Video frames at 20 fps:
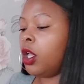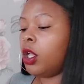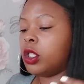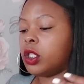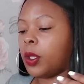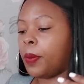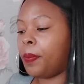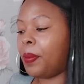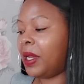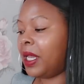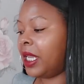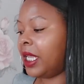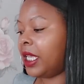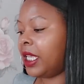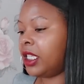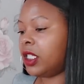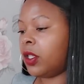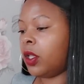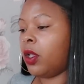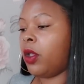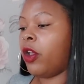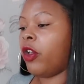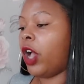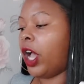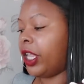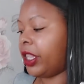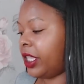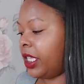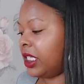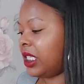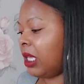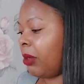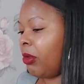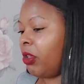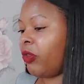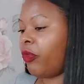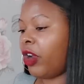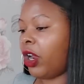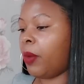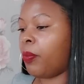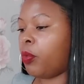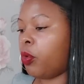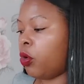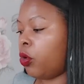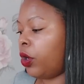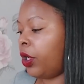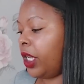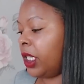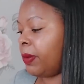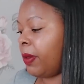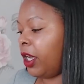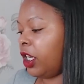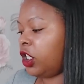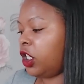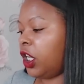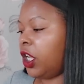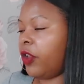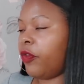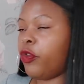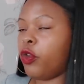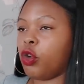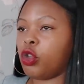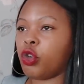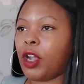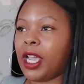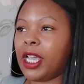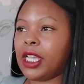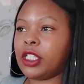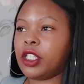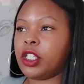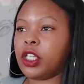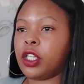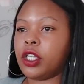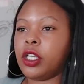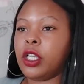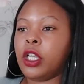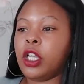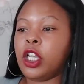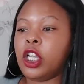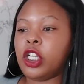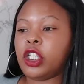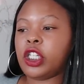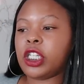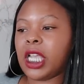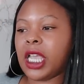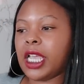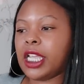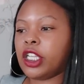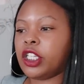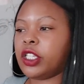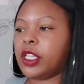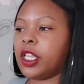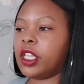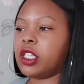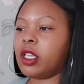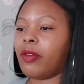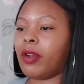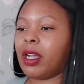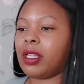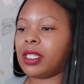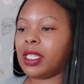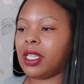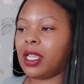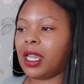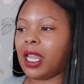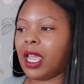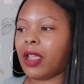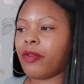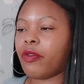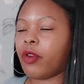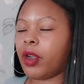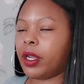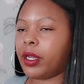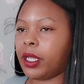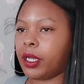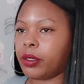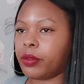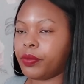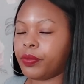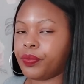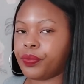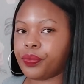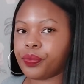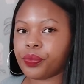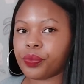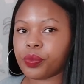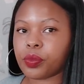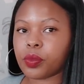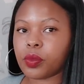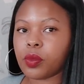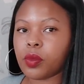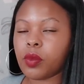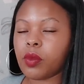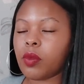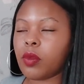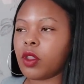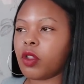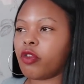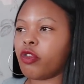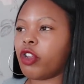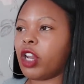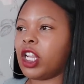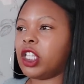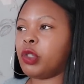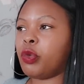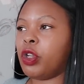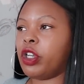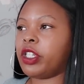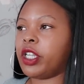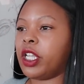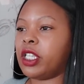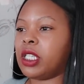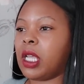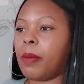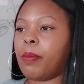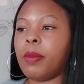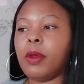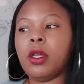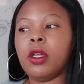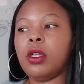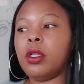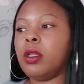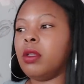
So please, at this time, it's very important, especially if you're trying to change things around in your life right now, trying to switch things up.